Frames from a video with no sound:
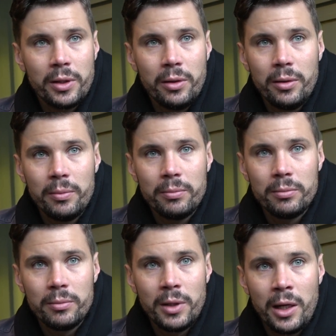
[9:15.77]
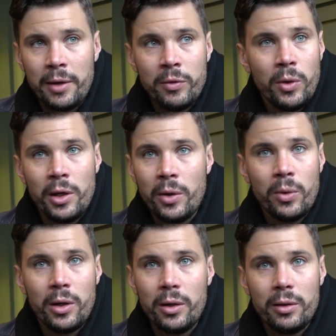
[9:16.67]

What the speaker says: and I have no idea why.